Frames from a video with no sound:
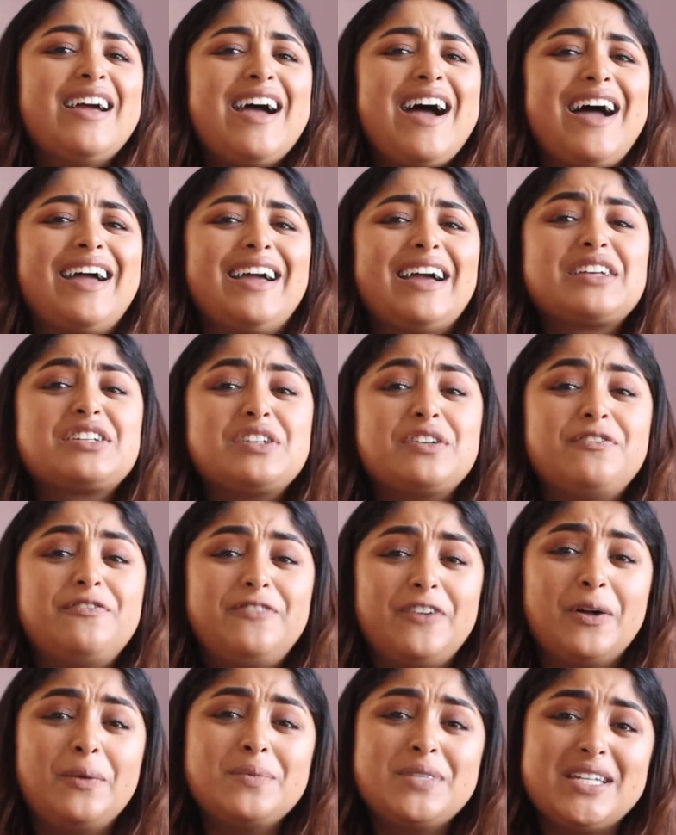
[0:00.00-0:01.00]
I actually
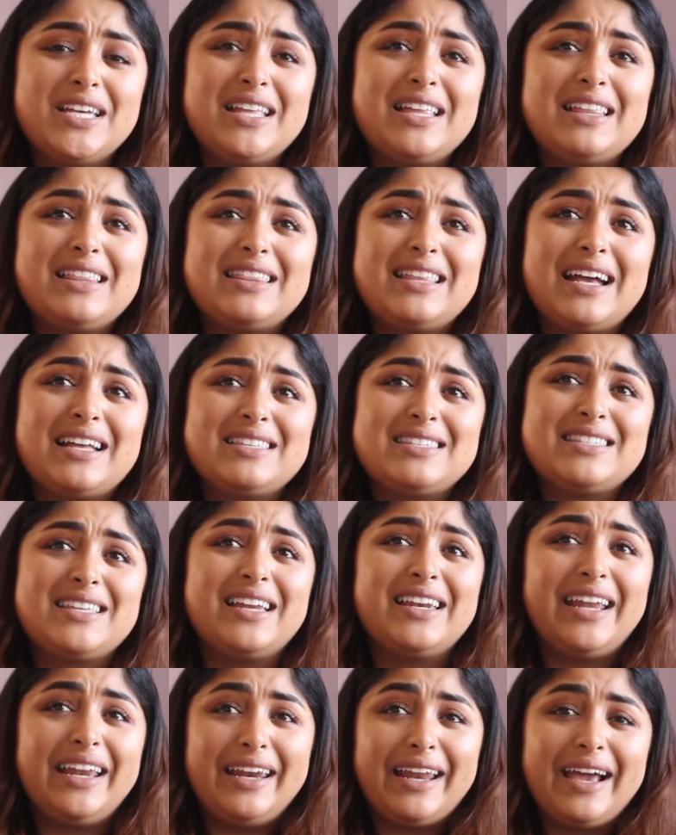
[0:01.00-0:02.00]
filmed it that
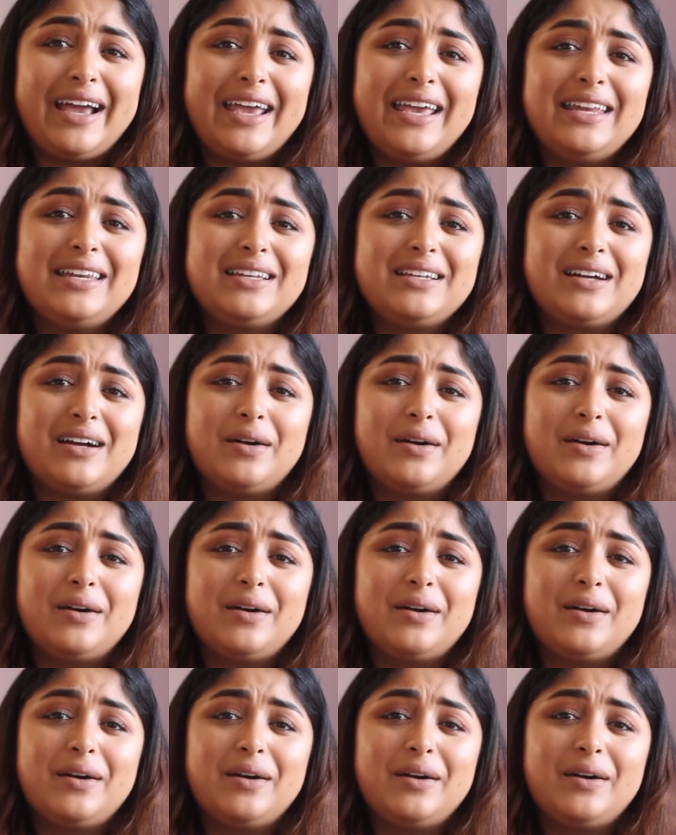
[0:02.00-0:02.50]
Sunday night,